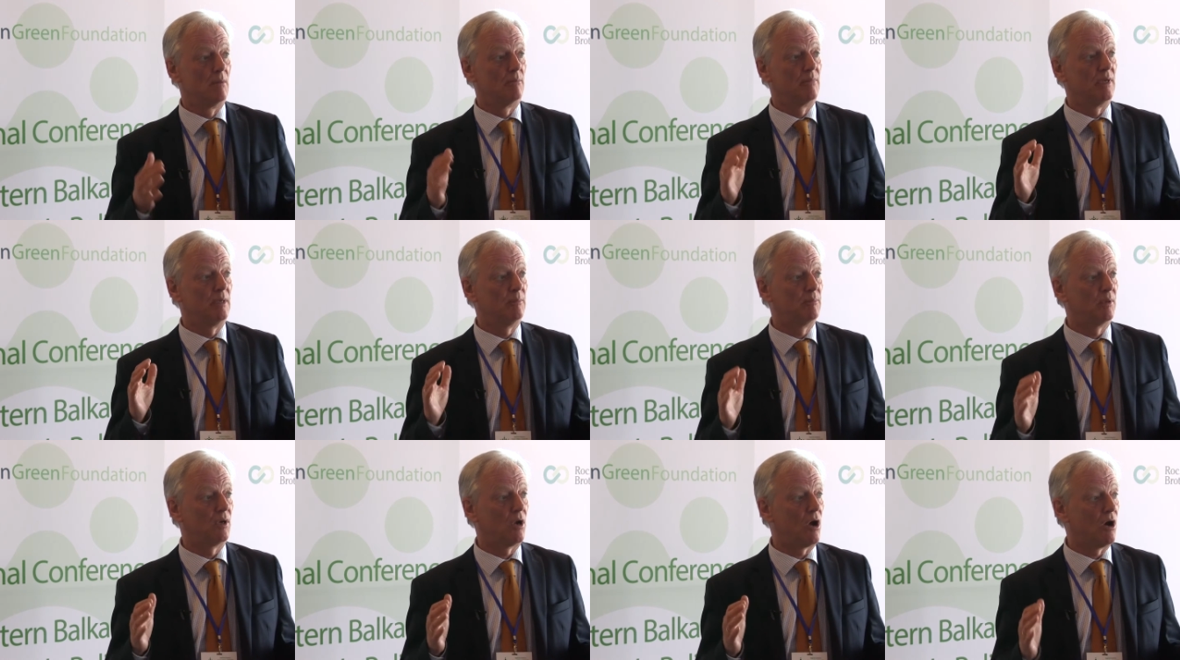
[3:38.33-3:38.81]

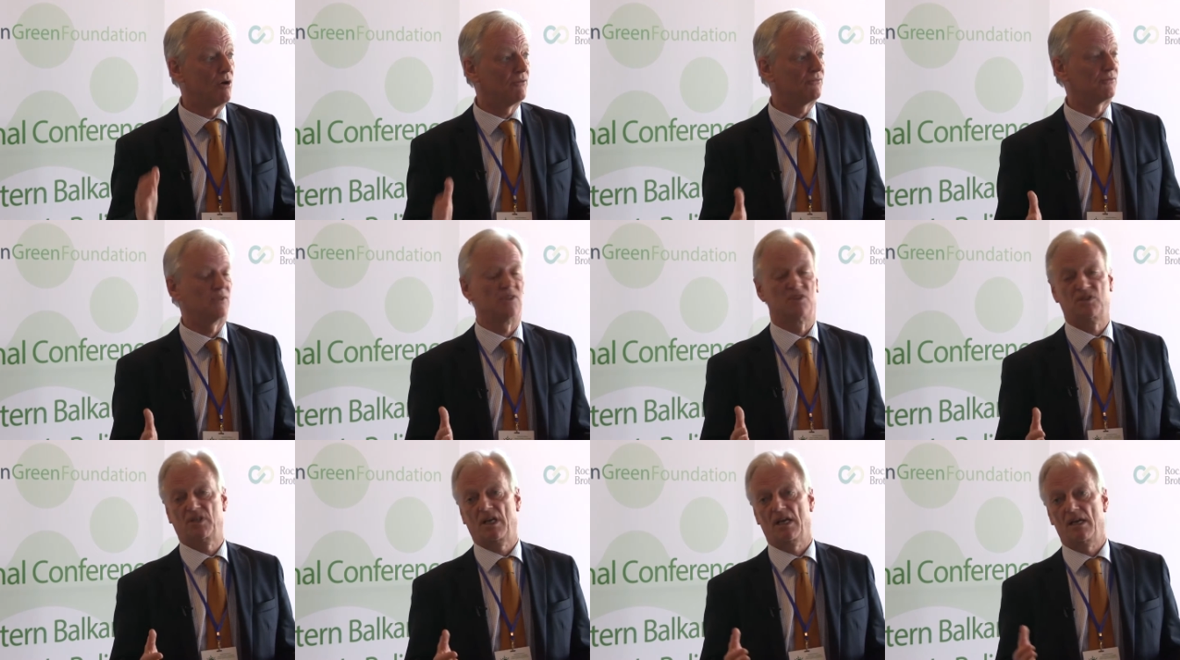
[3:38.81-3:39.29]
People
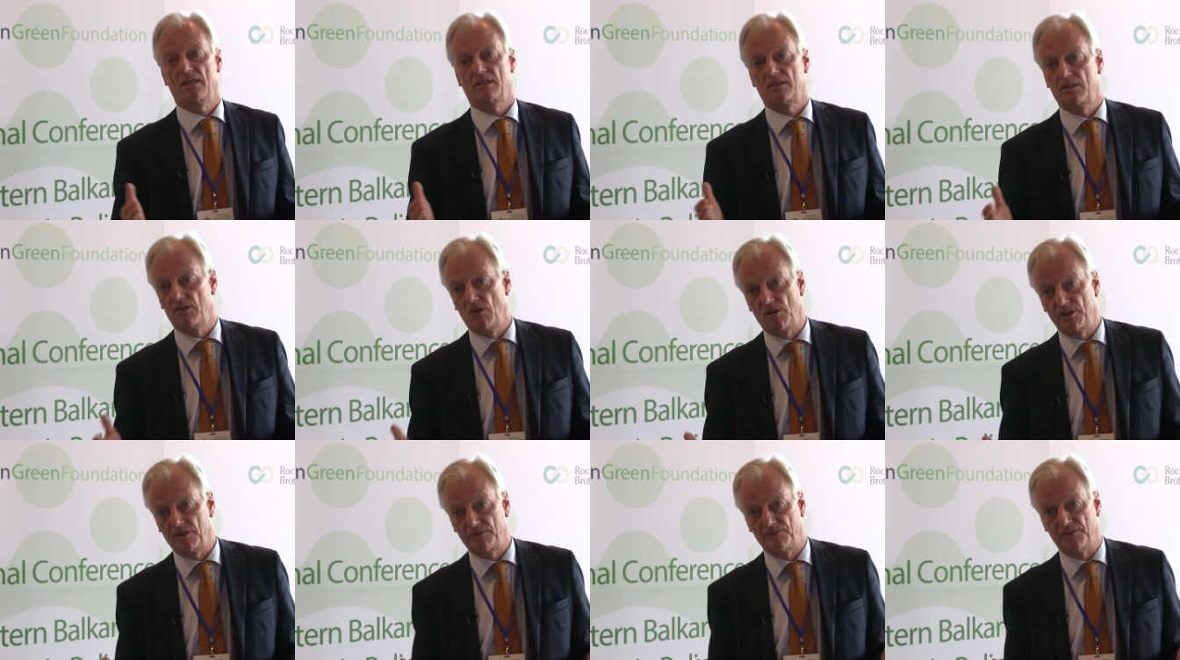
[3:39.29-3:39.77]
often say
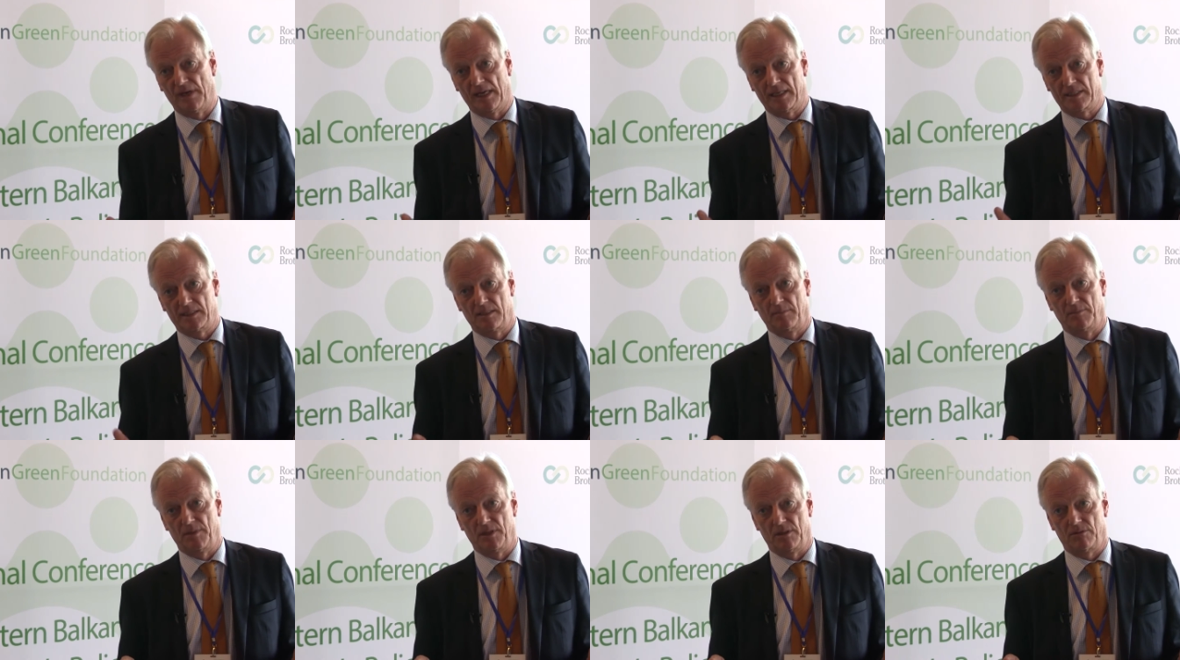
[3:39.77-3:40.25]
it's not a
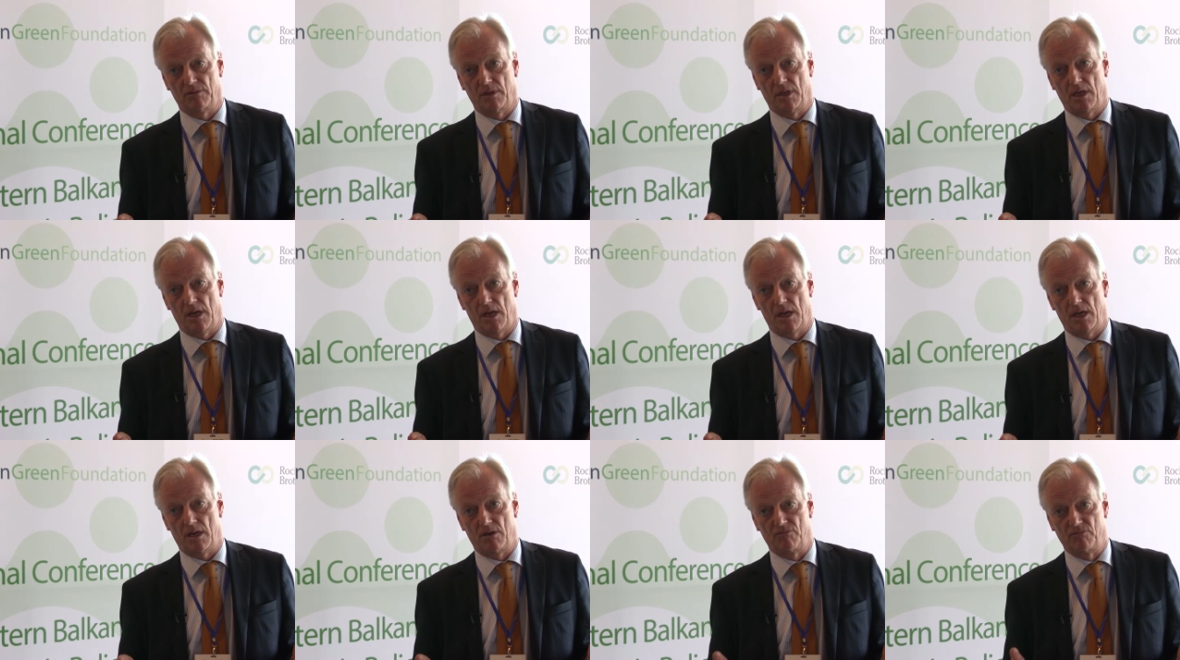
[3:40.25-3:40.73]
flexible
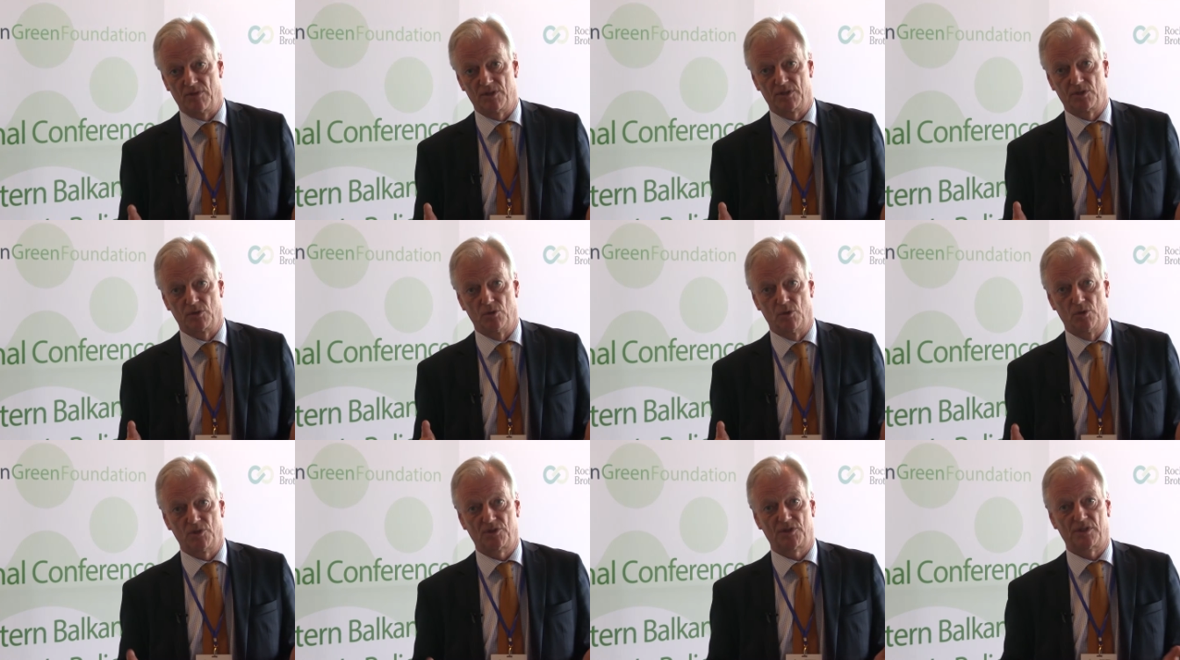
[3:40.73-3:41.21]

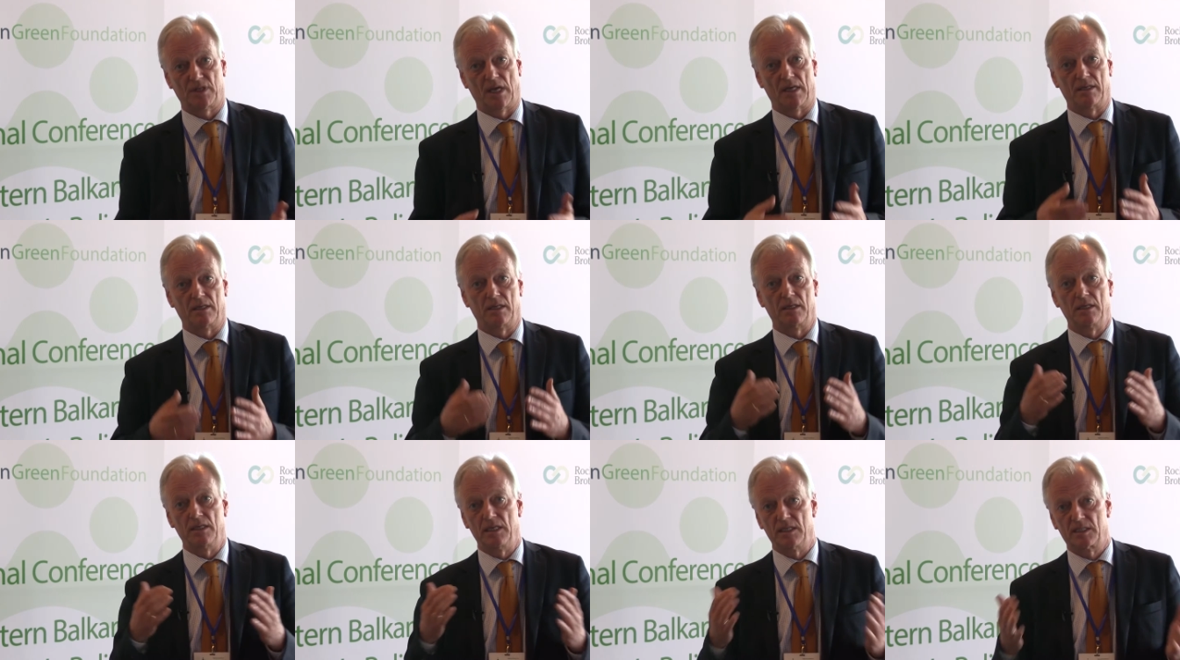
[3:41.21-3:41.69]
resource
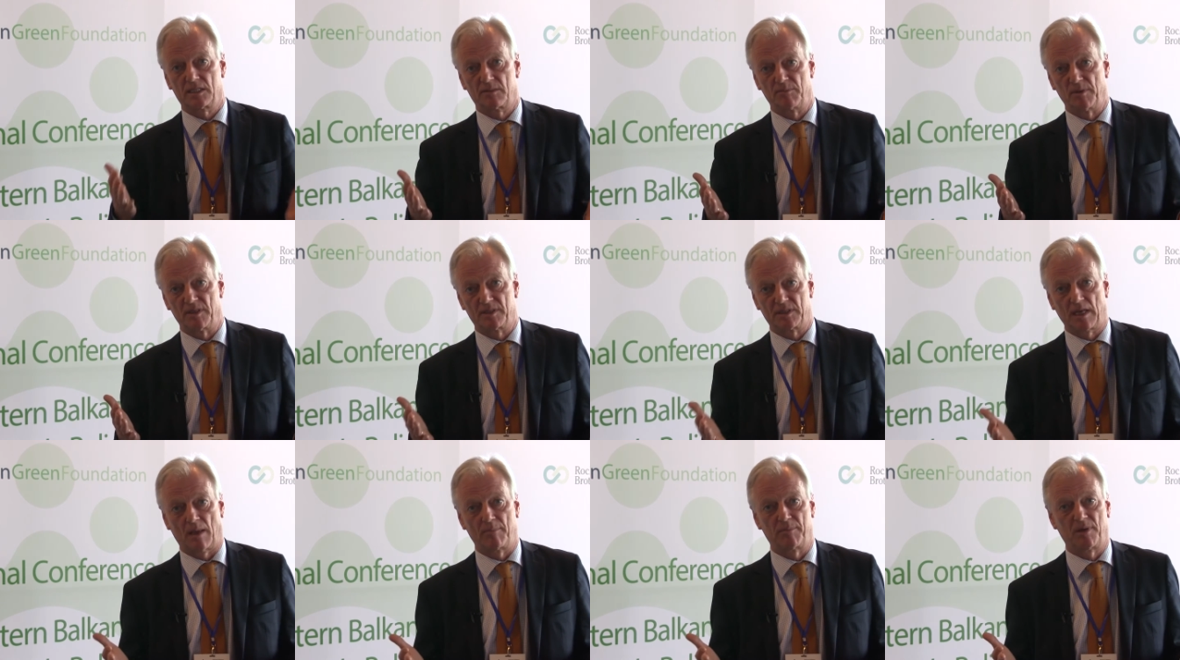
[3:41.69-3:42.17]
and it needs to
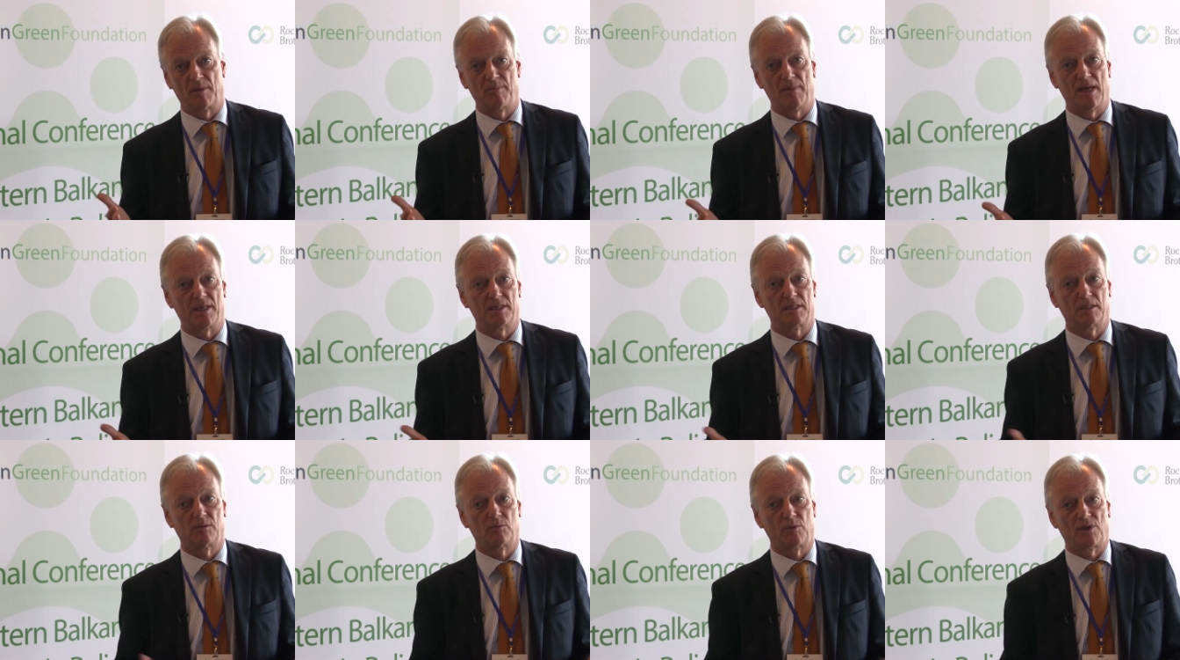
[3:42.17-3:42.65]
be
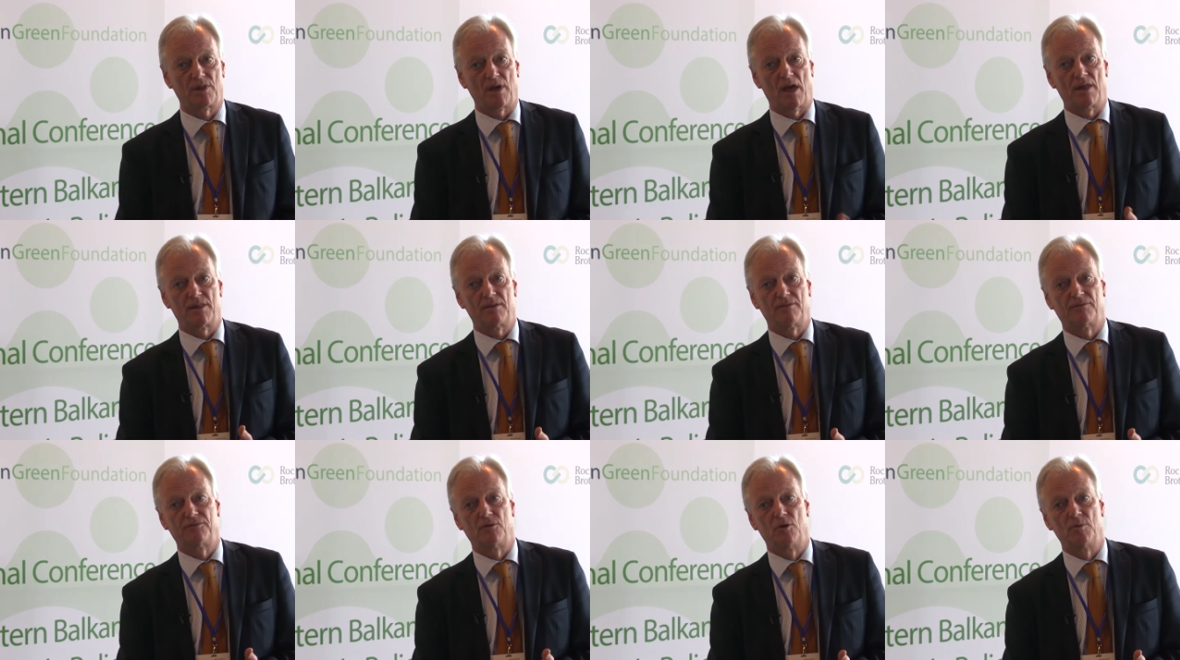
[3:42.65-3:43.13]
supplemented with
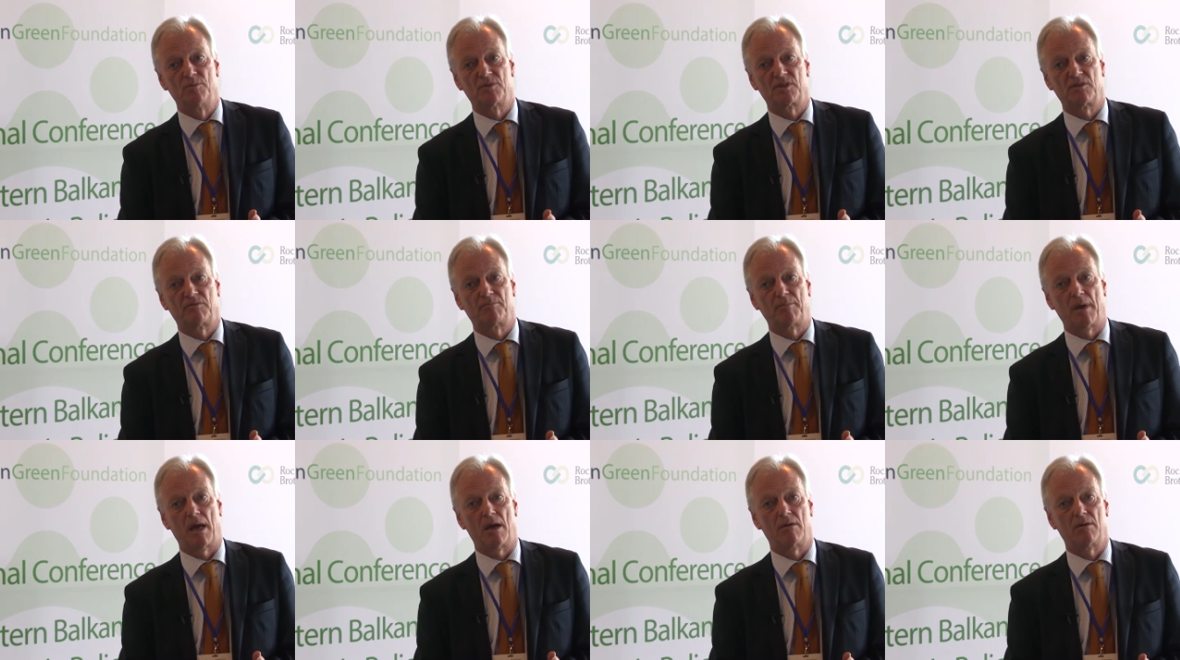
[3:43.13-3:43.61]
other forms
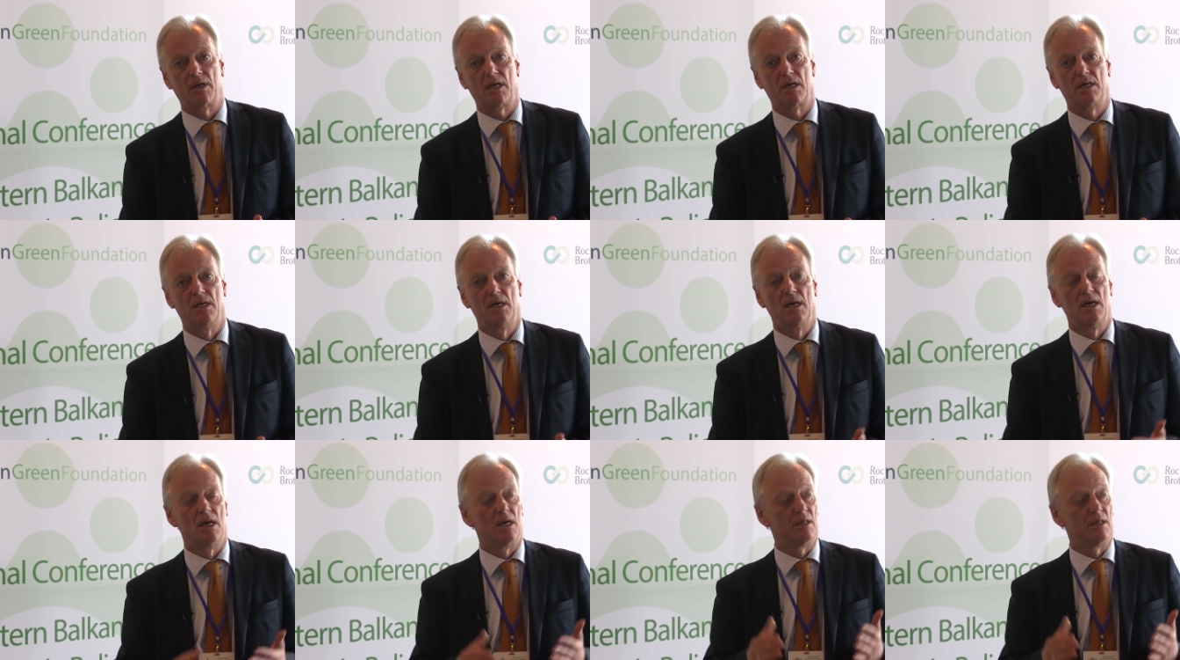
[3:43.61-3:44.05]
of power.